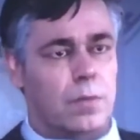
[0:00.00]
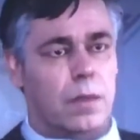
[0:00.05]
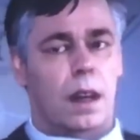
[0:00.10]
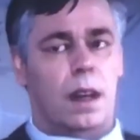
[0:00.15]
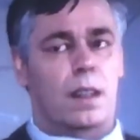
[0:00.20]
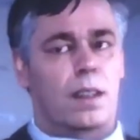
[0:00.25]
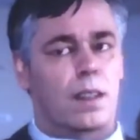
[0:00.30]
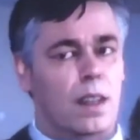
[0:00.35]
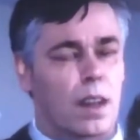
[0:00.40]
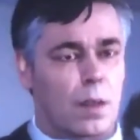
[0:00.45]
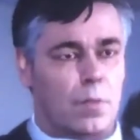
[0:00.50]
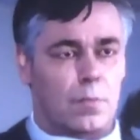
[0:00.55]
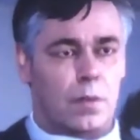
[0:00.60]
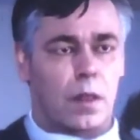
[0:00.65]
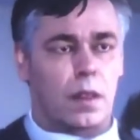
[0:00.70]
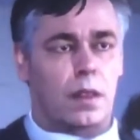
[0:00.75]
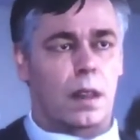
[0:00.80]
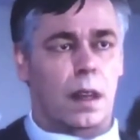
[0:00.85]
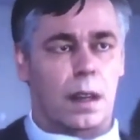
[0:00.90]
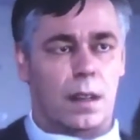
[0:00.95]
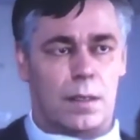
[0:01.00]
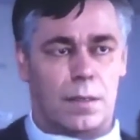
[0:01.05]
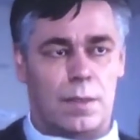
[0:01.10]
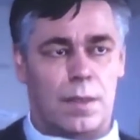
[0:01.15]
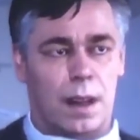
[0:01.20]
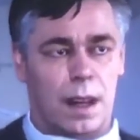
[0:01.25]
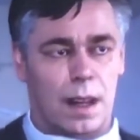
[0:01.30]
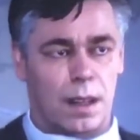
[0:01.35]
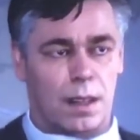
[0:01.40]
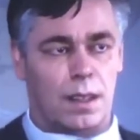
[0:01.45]
with me, I started putting out the
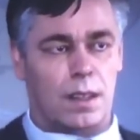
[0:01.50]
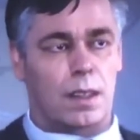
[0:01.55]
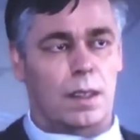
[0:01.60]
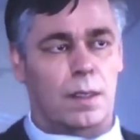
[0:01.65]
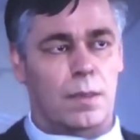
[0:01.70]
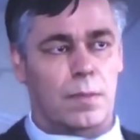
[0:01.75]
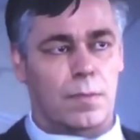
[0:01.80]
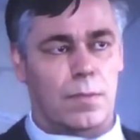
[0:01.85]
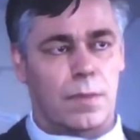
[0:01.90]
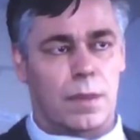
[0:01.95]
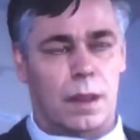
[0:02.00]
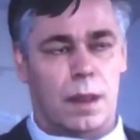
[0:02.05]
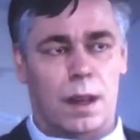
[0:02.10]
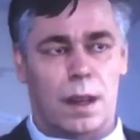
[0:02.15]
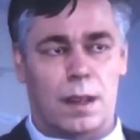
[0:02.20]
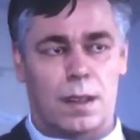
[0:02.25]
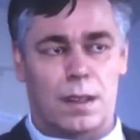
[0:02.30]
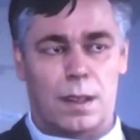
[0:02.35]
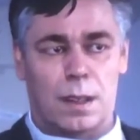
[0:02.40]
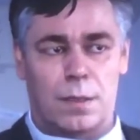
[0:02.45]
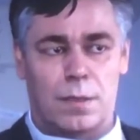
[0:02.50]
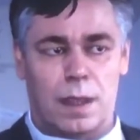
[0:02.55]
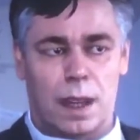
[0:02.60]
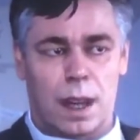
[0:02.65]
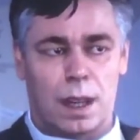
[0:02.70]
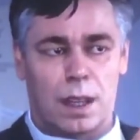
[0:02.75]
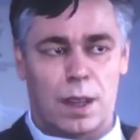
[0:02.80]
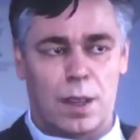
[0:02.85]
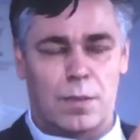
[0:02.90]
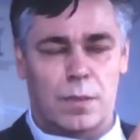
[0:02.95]
feelers. Seems
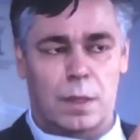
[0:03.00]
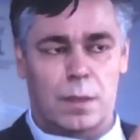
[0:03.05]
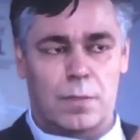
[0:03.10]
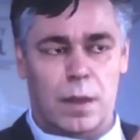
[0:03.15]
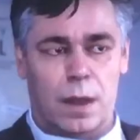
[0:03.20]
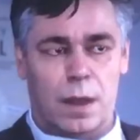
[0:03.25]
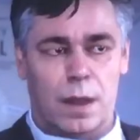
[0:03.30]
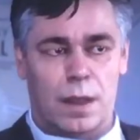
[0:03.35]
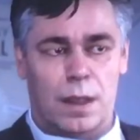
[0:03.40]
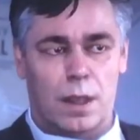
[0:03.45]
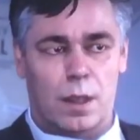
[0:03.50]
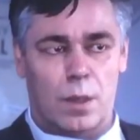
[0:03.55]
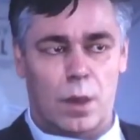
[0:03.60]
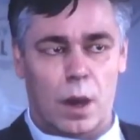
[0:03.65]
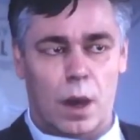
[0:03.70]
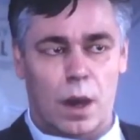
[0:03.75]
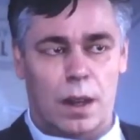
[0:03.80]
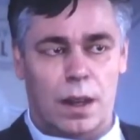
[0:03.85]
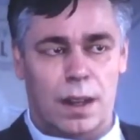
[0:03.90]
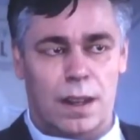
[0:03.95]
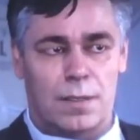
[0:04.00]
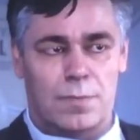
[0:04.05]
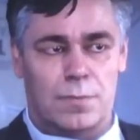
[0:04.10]
like you've been making quite the